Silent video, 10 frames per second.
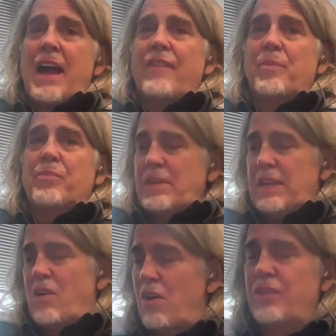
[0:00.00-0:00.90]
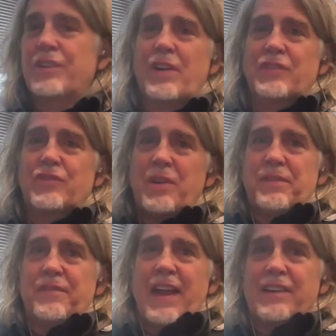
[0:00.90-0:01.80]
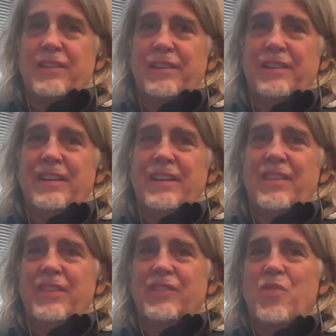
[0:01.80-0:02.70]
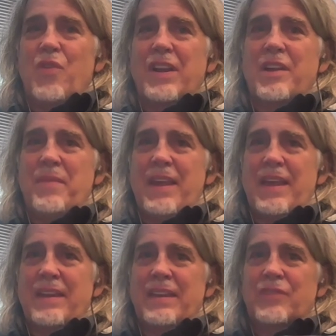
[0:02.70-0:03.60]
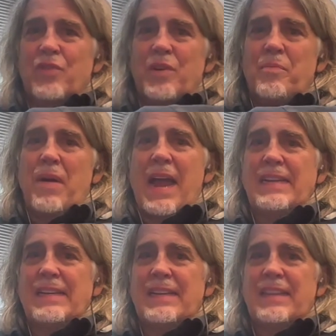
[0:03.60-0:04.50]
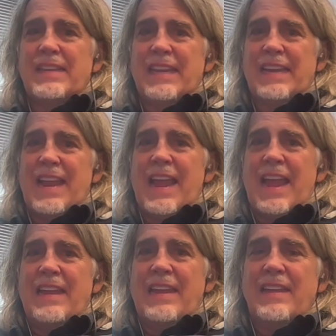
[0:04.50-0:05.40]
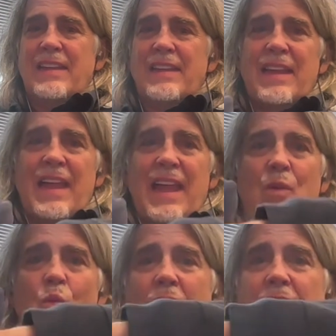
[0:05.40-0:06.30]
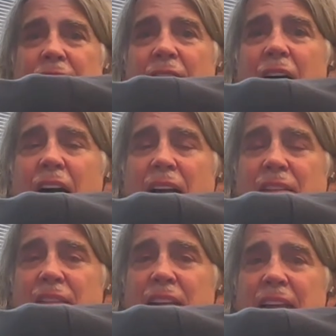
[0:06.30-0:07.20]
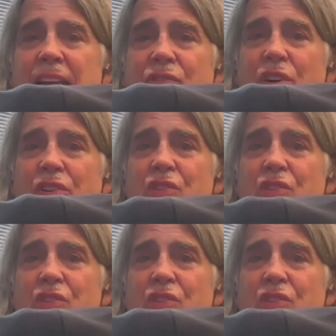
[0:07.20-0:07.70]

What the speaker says: called a transcription factor that's going to come in, it's going to bind to the DNA. And when it does, it's going to